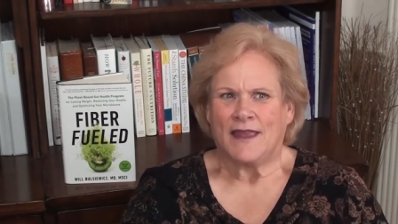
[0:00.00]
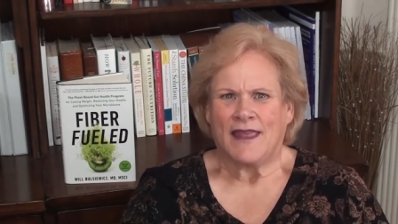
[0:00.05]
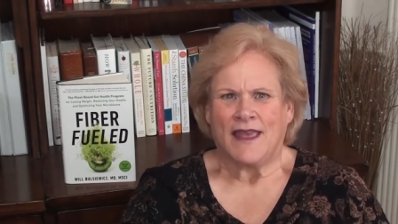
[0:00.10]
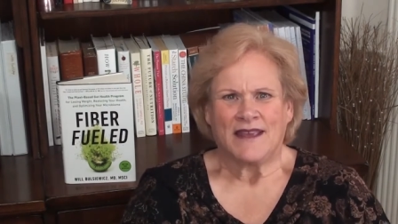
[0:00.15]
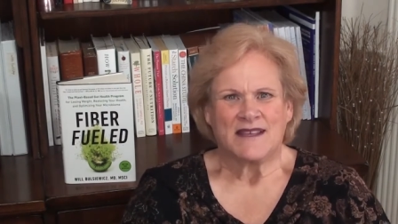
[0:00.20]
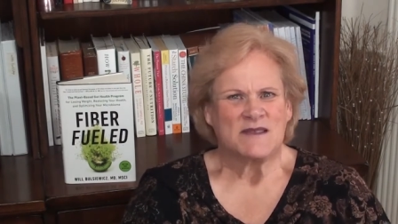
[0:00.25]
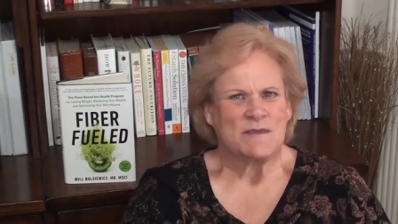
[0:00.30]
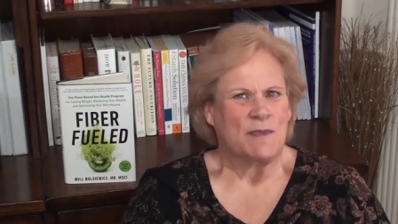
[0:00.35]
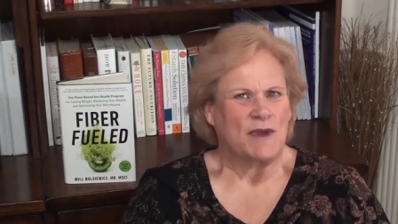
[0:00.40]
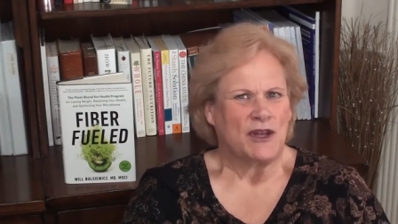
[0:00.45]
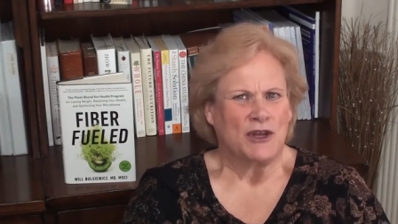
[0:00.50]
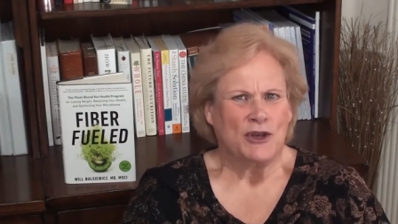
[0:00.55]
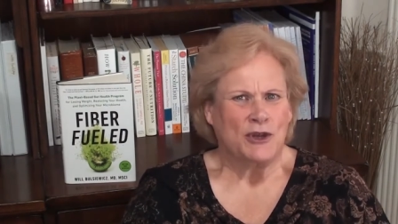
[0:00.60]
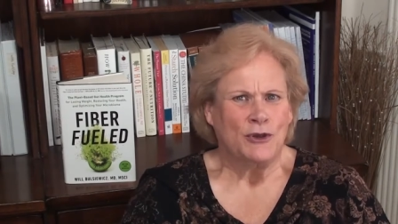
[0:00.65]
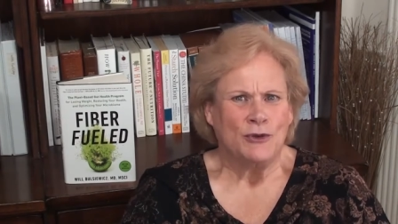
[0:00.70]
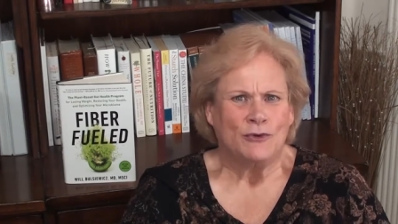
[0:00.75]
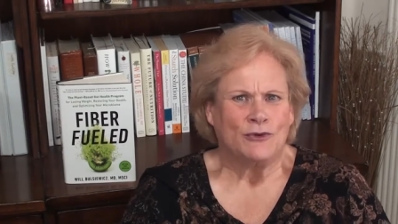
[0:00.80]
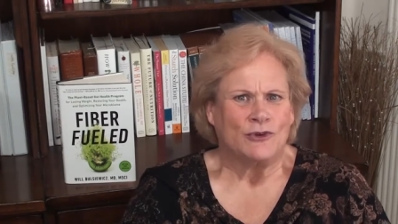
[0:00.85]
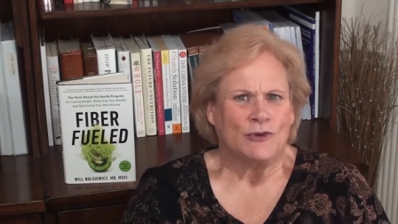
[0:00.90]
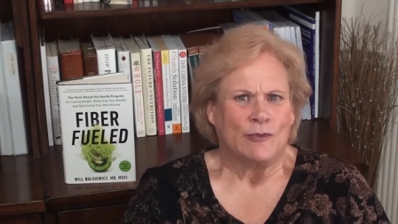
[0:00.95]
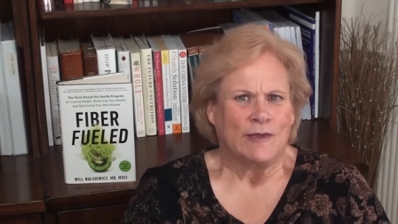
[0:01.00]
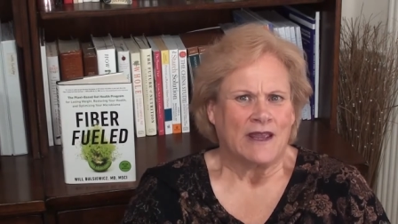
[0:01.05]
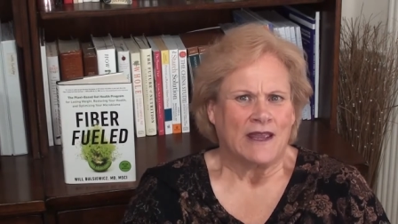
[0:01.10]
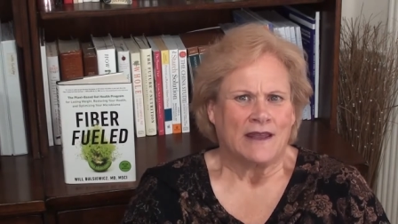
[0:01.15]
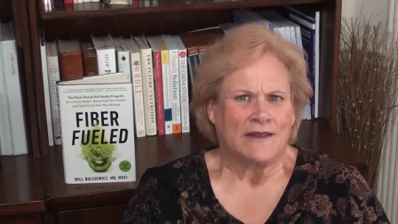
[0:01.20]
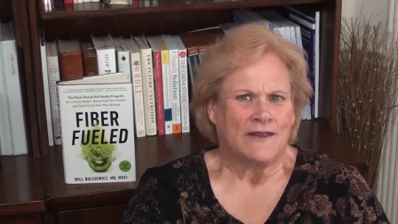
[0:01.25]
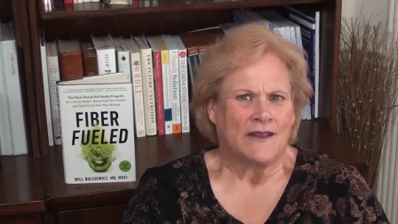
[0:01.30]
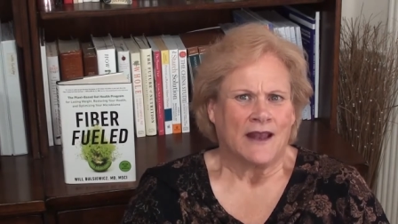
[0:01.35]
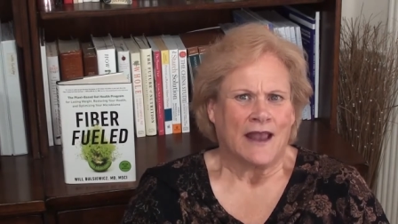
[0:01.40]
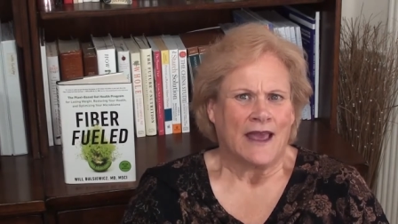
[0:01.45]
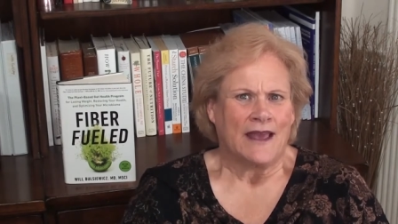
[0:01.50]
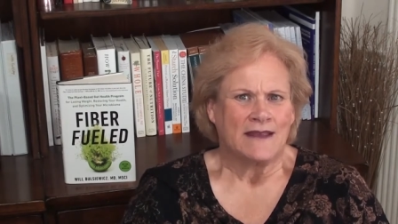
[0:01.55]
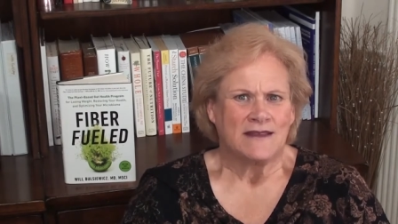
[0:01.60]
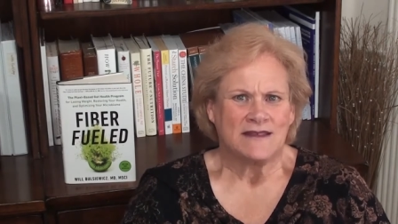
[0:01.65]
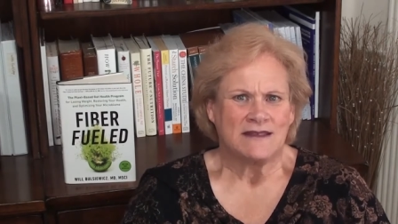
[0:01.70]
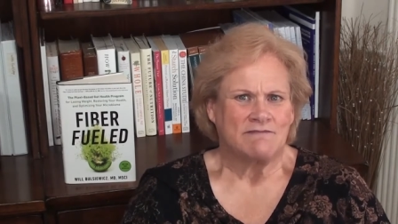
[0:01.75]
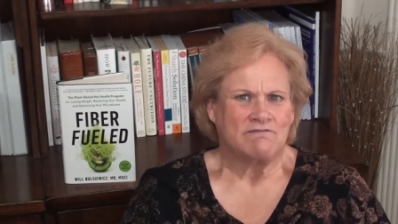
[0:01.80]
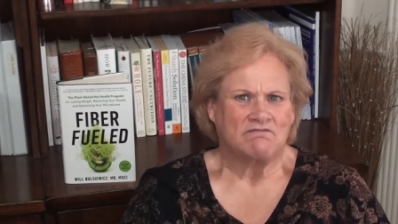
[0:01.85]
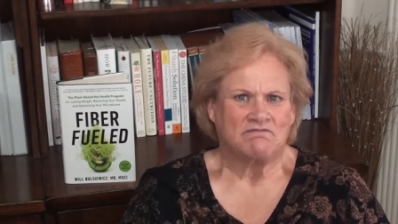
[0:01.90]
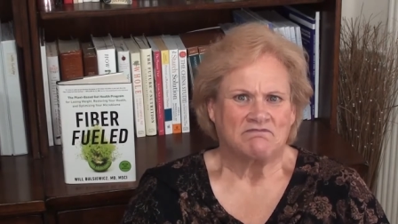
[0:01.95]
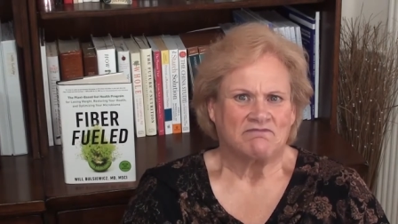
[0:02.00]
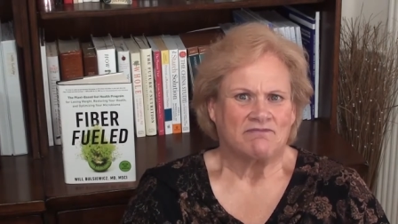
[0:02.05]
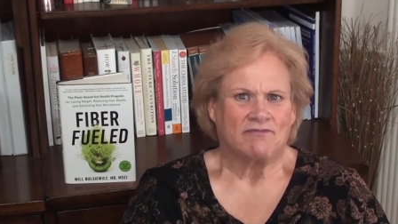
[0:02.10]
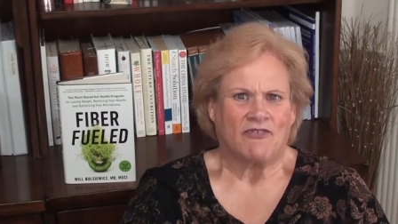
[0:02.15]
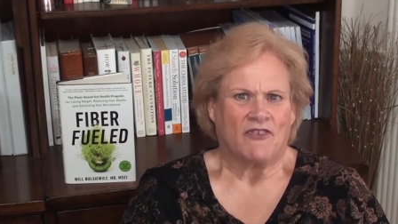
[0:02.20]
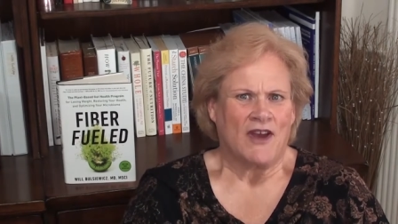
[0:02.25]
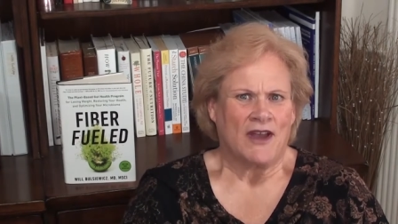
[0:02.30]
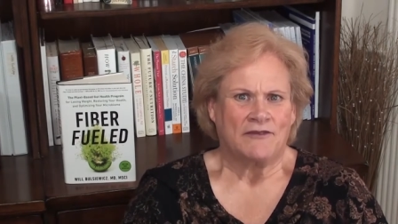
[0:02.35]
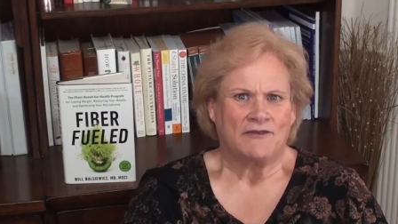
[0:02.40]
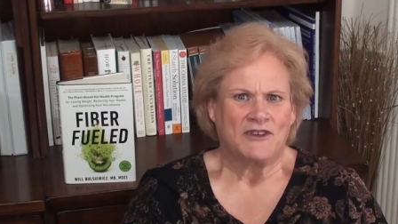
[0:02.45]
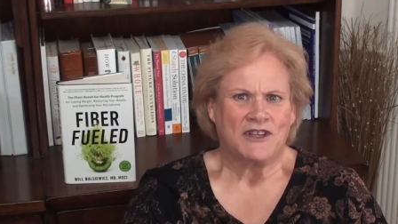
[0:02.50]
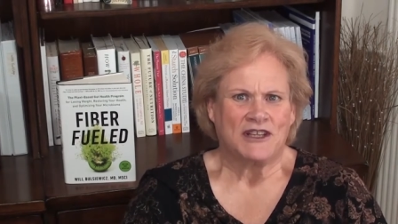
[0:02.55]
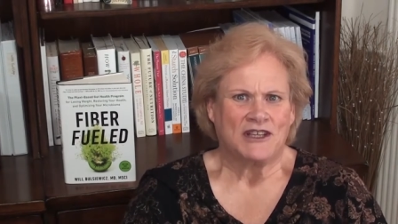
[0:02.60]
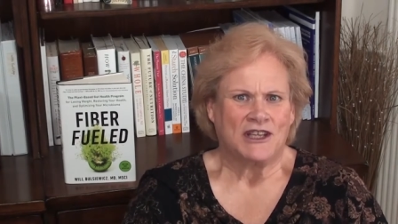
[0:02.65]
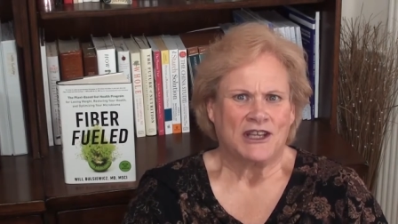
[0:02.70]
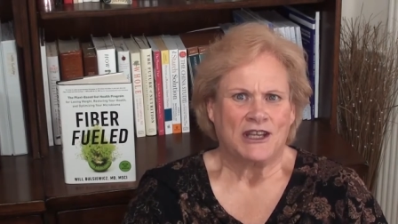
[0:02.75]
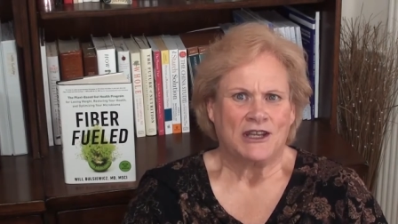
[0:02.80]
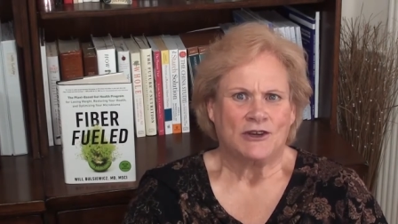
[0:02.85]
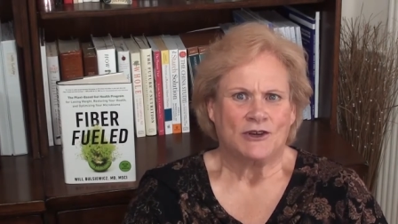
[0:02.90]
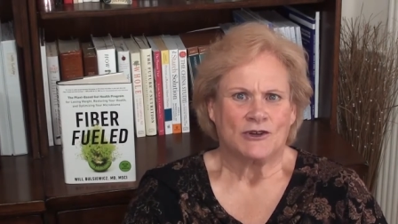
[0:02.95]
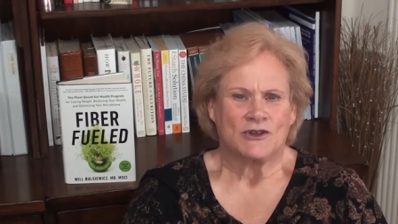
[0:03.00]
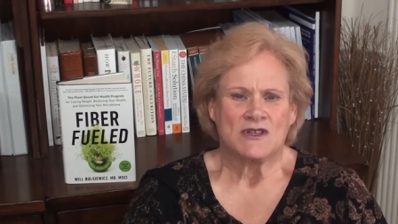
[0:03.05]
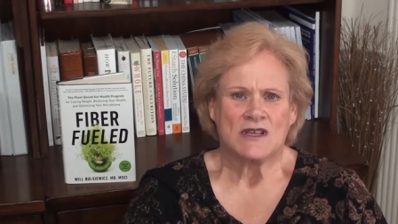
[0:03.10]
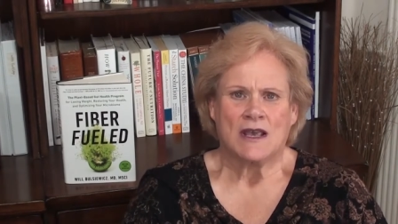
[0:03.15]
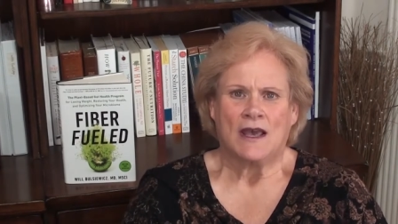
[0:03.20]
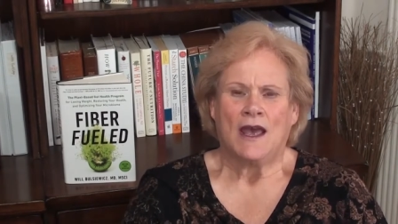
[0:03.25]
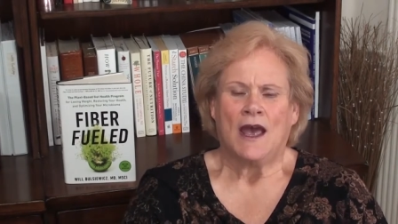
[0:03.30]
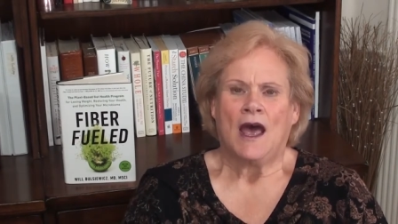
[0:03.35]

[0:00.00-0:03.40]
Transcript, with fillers: has been new to me in the last five, ten years.